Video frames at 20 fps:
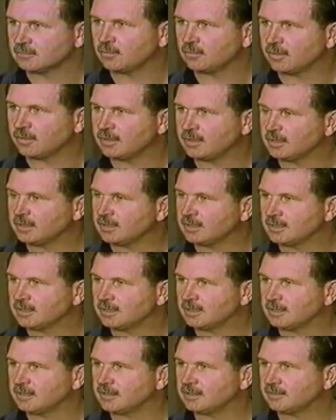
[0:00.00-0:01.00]
We,
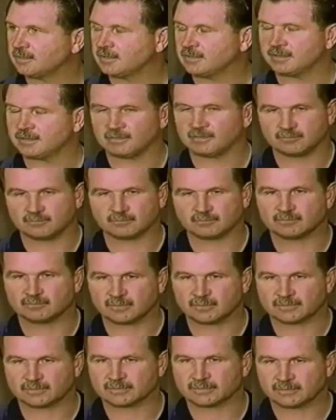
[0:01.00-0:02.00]
in the, in the,
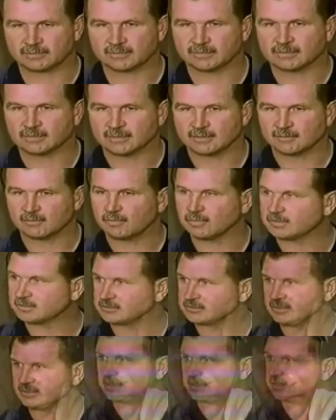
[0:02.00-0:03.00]
we
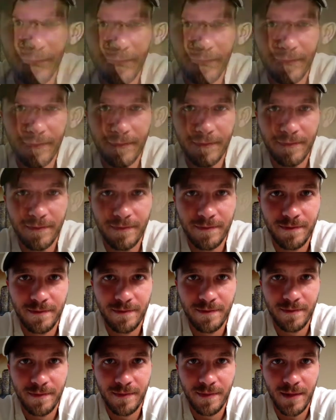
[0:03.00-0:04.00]
stink.
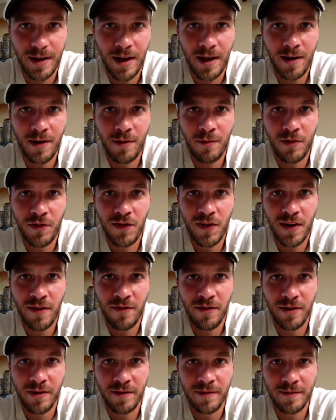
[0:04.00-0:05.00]
At number
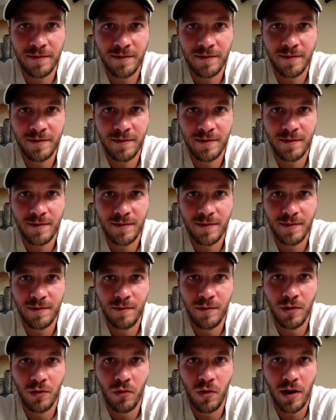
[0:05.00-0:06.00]
seven,
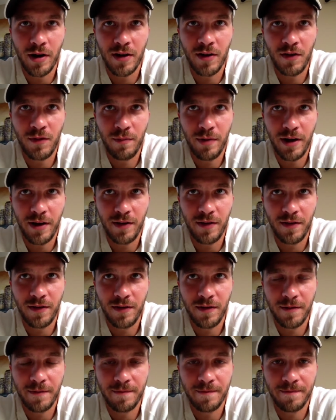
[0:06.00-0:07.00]
Milwaukee's
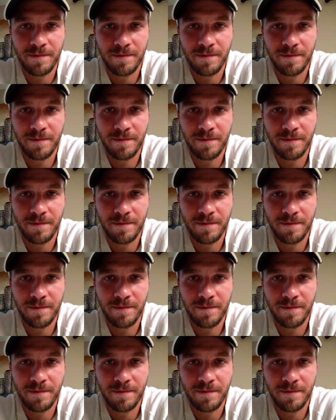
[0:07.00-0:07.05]
best.